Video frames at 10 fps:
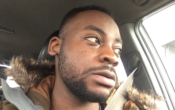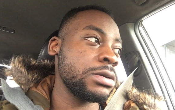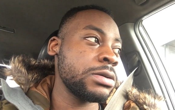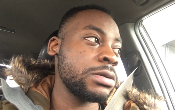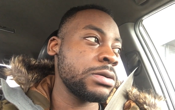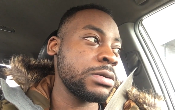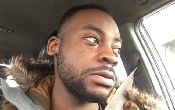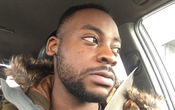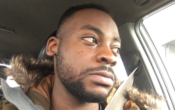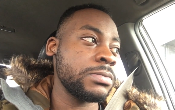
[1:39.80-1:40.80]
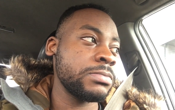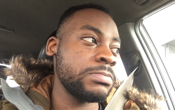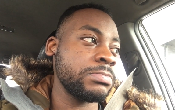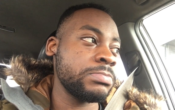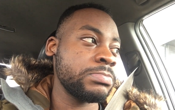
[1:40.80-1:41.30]

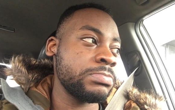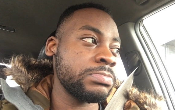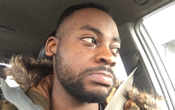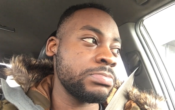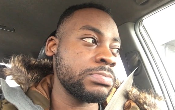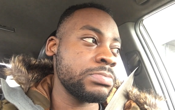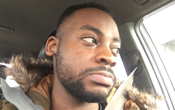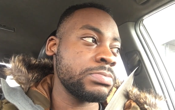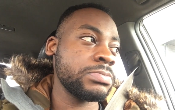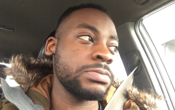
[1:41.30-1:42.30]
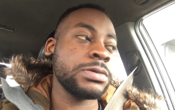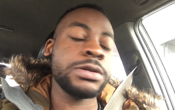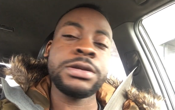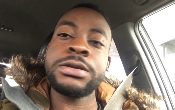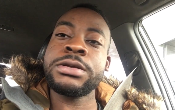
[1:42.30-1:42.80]

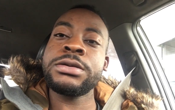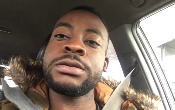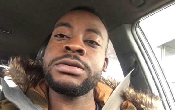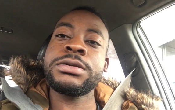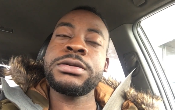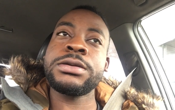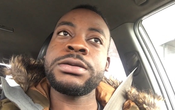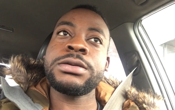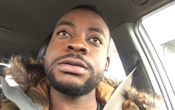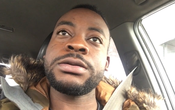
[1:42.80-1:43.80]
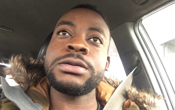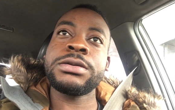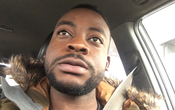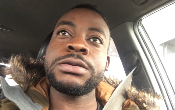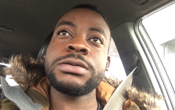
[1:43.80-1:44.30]

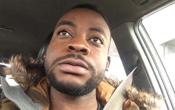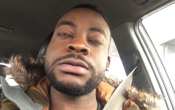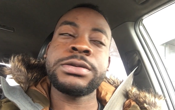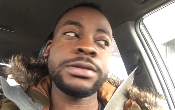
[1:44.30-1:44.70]
(silence)